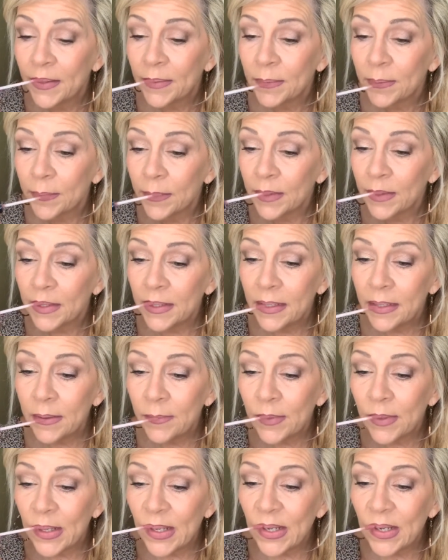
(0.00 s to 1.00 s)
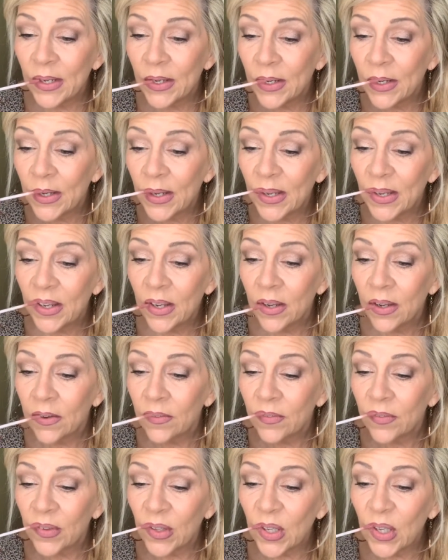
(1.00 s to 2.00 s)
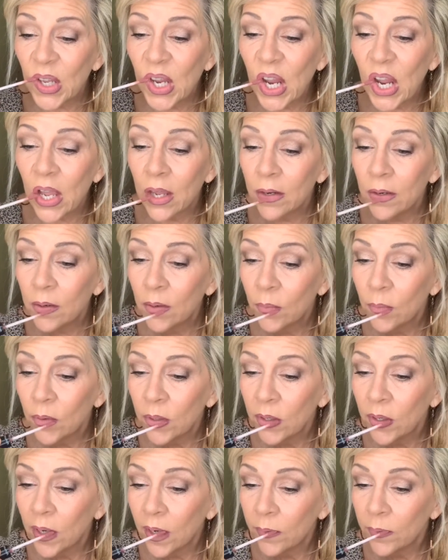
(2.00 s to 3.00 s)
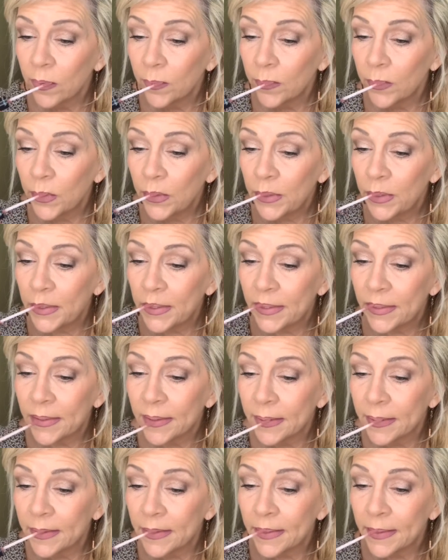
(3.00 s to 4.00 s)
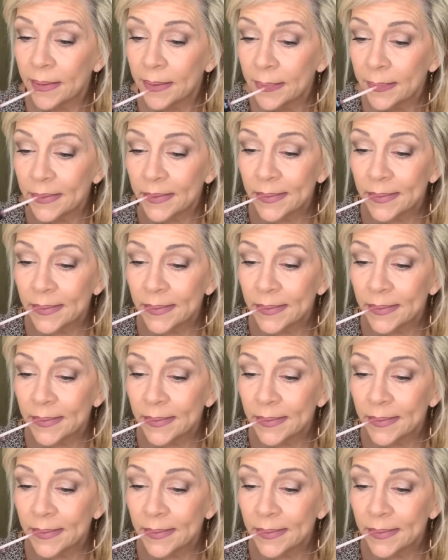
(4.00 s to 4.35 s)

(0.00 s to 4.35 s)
Believe me. Fill in where you haven't put anything yet.